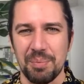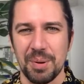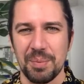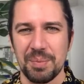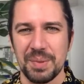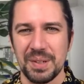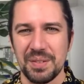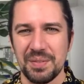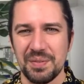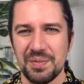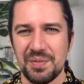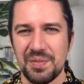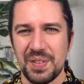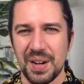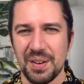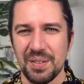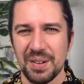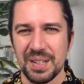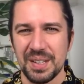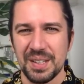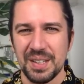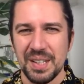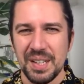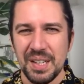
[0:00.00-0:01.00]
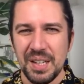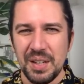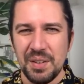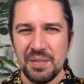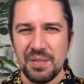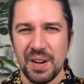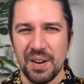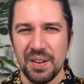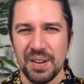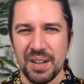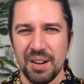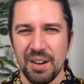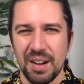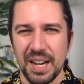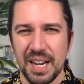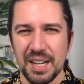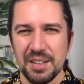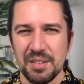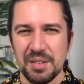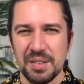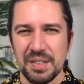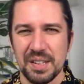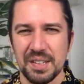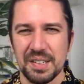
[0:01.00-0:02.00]
Probably very, very high.
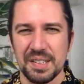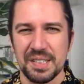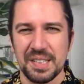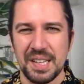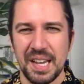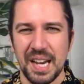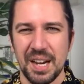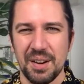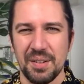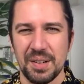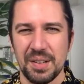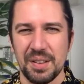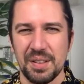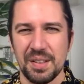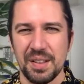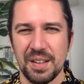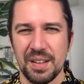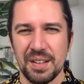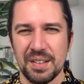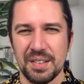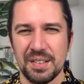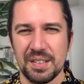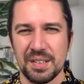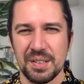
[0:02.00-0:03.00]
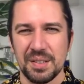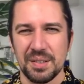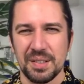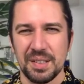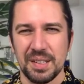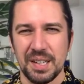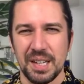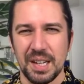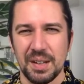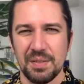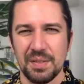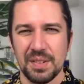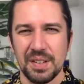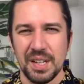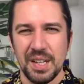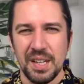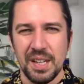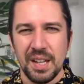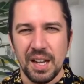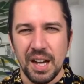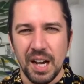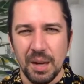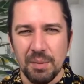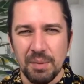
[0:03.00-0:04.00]
Andrew says, scary third to
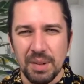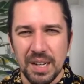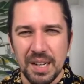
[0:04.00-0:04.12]
11th.